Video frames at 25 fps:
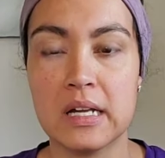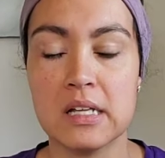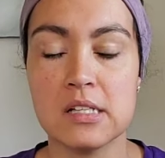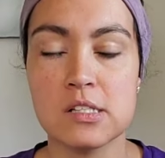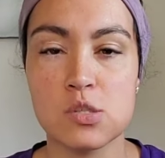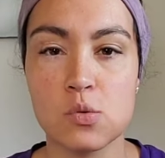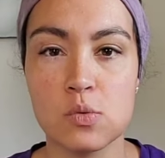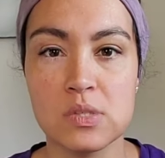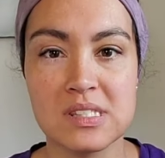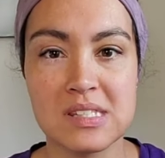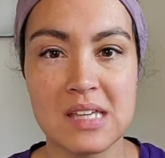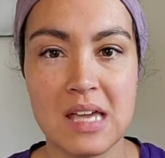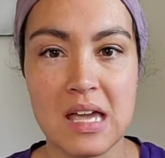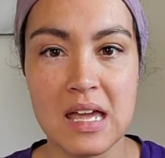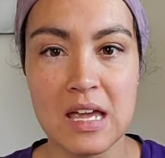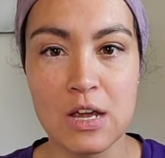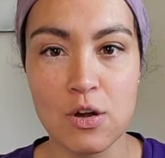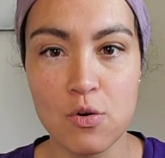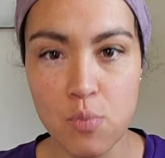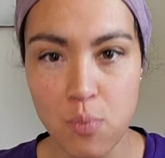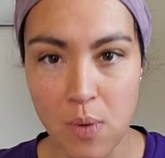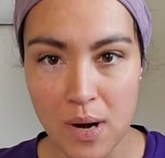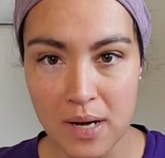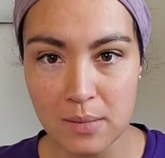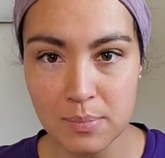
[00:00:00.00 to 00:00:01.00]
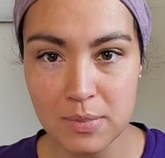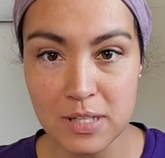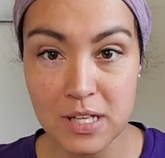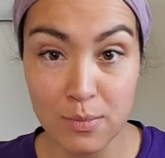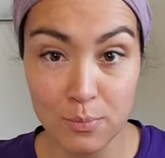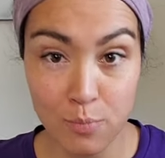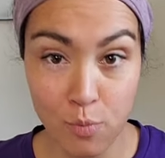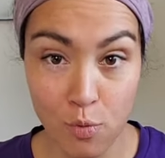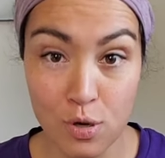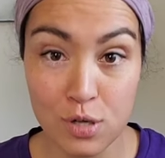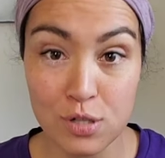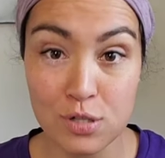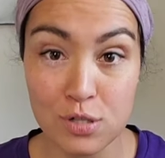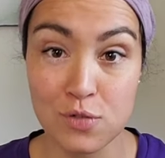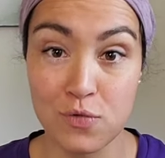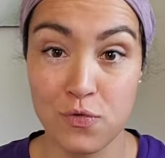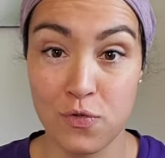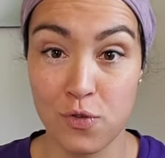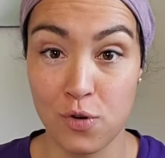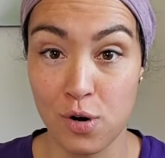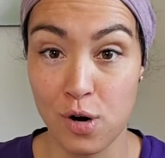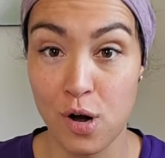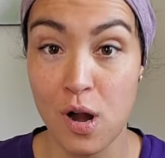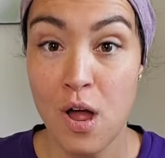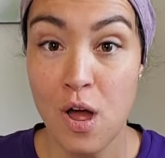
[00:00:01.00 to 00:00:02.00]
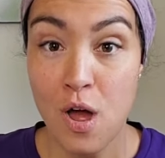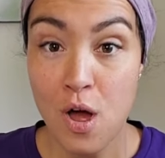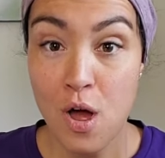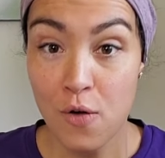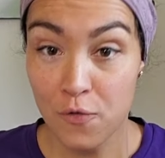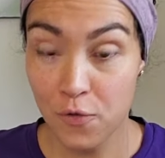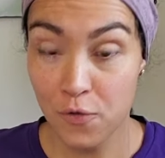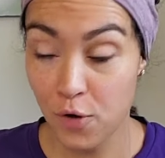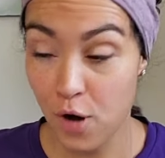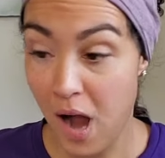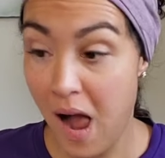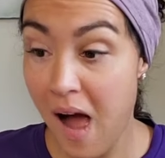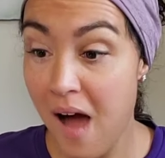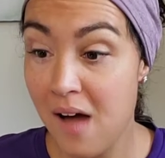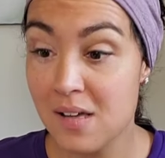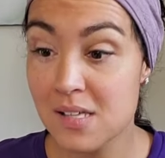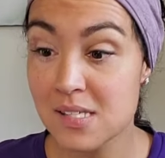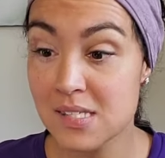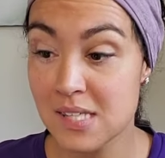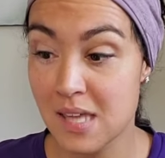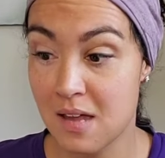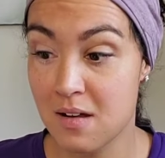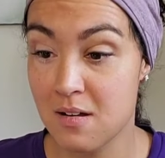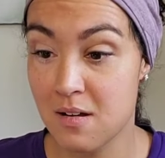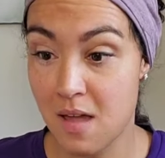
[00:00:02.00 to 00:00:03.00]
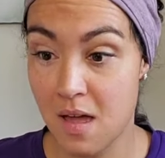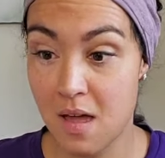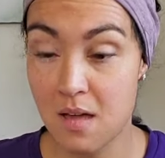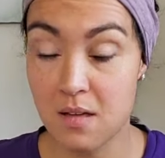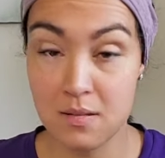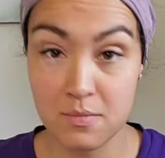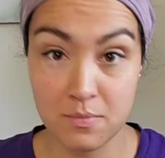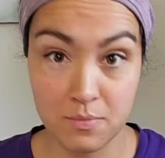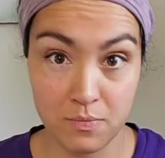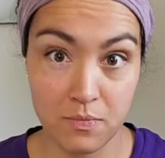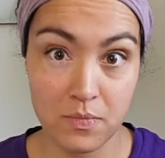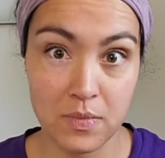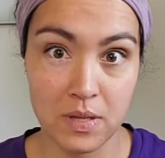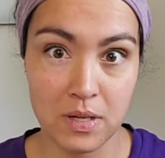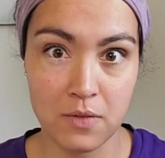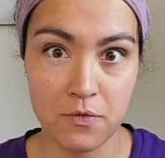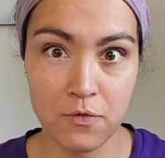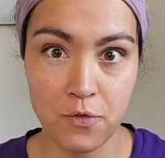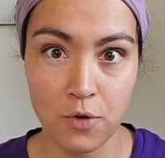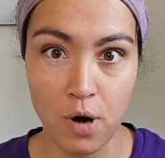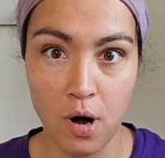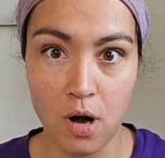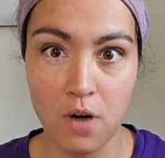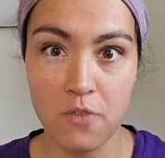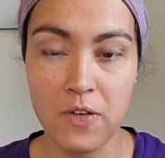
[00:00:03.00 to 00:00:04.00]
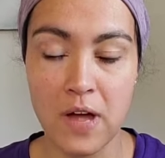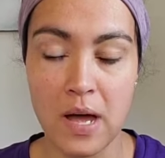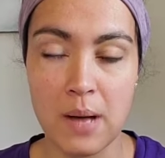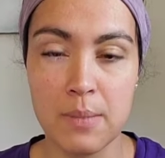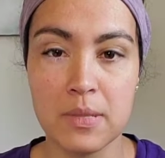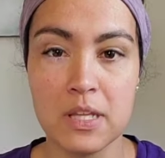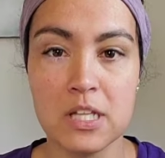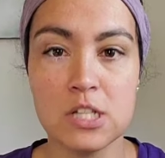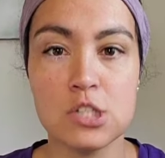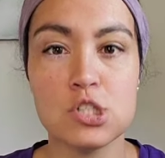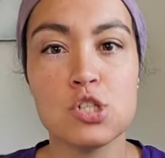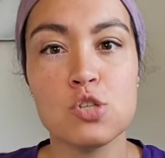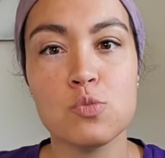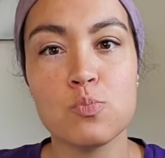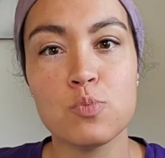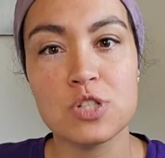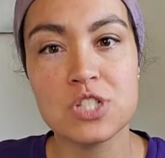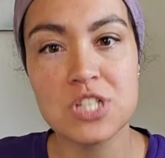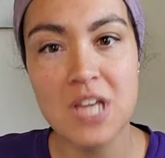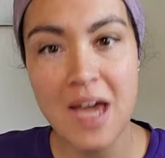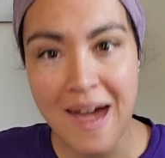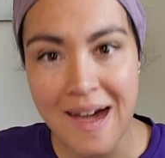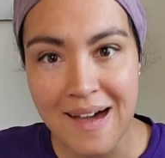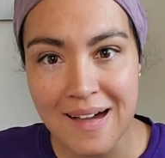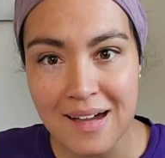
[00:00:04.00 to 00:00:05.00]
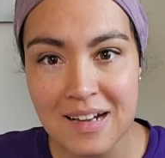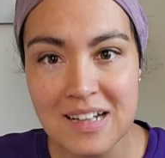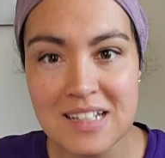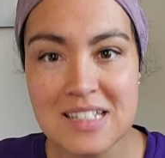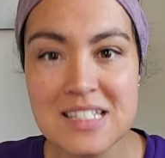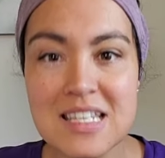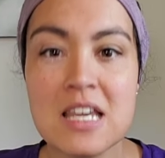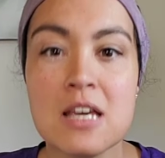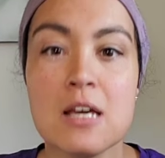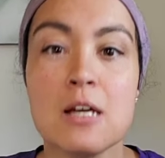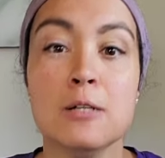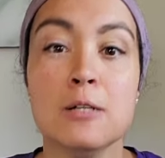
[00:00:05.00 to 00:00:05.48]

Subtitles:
And so it's incredibly important for us and for our family to protect